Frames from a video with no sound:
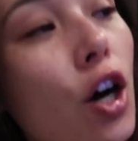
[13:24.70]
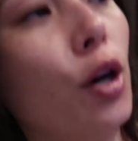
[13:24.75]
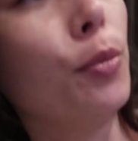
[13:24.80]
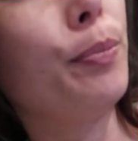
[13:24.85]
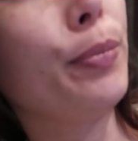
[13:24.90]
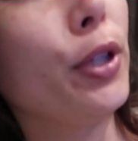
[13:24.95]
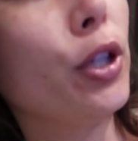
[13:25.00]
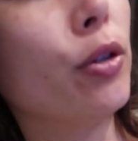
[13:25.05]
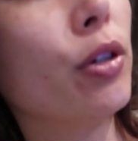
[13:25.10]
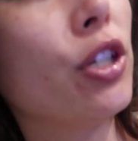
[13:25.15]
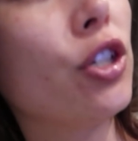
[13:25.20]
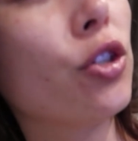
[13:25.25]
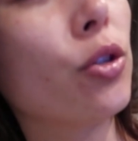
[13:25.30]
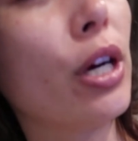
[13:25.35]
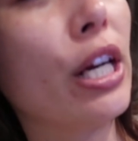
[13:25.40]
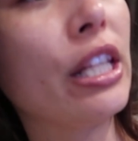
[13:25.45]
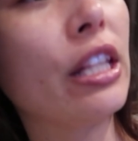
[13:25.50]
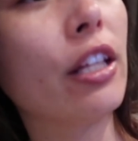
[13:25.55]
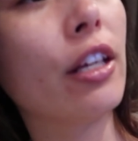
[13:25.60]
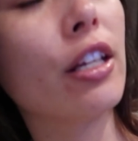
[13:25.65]
Hope you
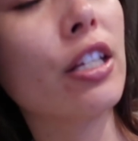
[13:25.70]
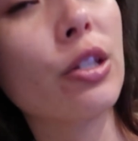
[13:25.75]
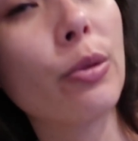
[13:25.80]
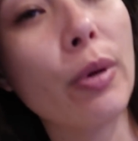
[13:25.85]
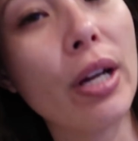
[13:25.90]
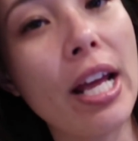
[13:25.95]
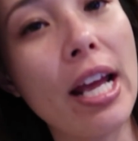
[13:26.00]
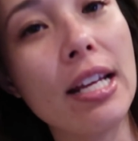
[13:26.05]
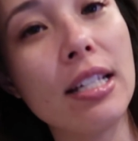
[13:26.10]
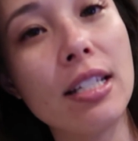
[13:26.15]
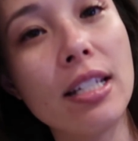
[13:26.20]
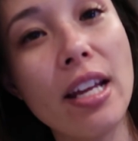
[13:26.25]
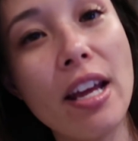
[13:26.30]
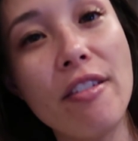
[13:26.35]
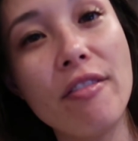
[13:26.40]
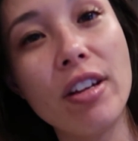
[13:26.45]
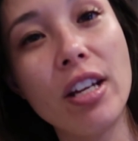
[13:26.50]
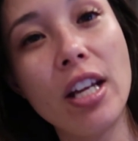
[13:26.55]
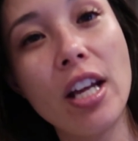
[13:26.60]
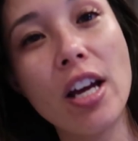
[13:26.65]
enjoyed this What I Ate
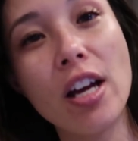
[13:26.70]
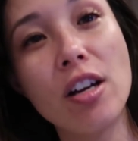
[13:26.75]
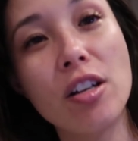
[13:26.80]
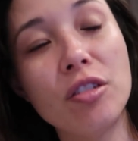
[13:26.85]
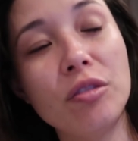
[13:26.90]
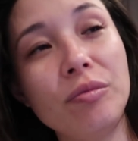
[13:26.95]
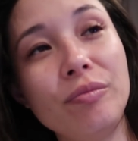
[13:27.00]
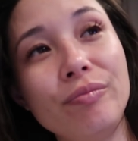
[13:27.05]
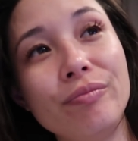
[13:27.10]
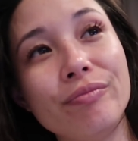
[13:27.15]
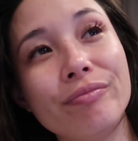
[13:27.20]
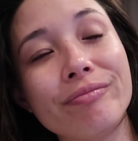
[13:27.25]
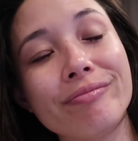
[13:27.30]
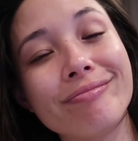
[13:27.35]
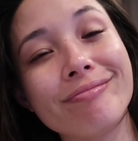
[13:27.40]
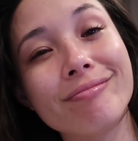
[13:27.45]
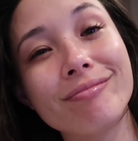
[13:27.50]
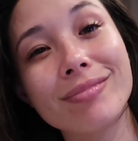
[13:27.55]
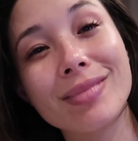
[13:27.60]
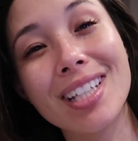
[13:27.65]
Today video.
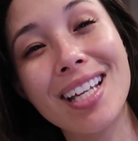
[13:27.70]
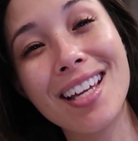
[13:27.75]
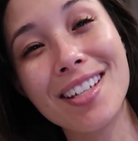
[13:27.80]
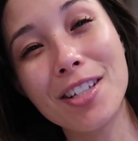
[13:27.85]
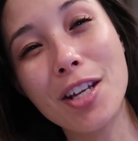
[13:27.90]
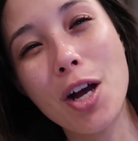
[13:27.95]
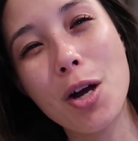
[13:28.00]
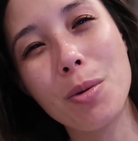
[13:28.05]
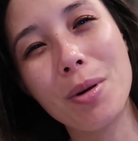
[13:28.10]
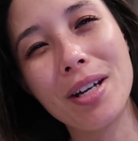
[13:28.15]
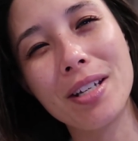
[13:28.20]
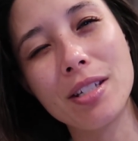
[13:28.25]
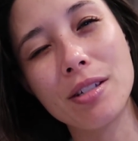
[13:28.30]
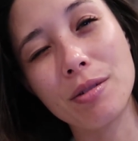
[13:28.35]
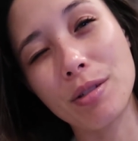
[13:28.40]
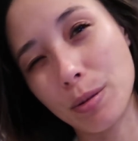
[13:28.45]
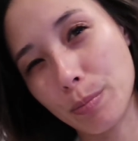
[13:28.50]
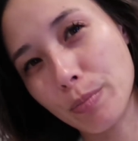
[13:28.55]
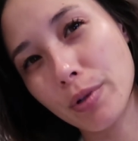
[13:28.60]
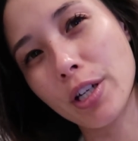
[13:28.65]
As always,
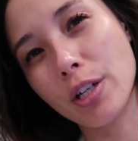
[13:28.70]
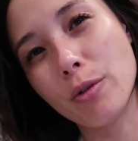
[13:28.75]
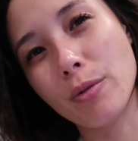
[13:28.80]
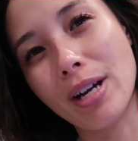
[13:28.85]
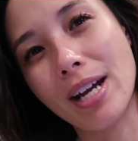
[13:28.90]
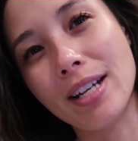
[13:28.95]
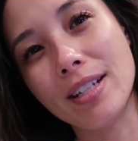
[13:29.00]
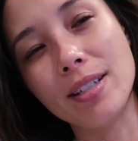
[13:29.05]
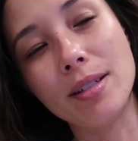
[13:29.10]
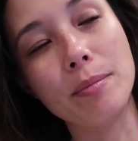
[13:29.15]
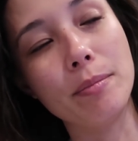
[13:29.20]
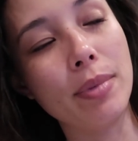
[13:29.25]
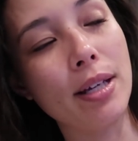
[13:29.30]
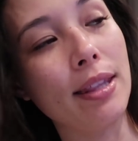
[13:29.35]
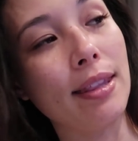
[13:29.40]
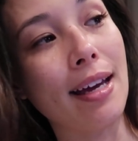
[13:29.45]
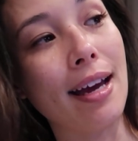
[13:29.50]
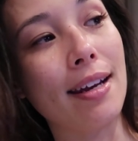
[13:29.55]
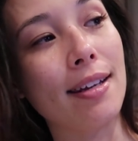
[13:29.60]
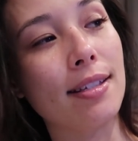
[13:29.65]
it was pretty random,
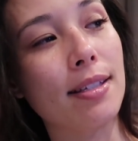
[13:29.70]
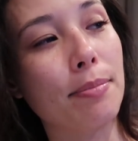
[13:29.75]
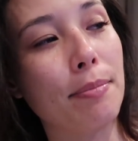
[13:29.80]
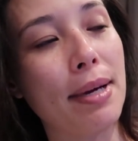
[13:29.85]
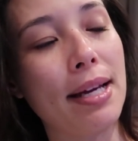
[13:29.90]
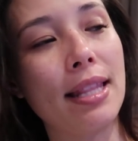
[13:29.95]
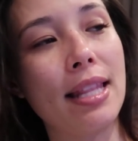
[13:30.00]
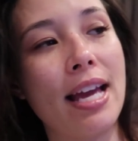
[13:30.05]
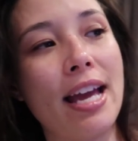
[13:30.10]
but that is my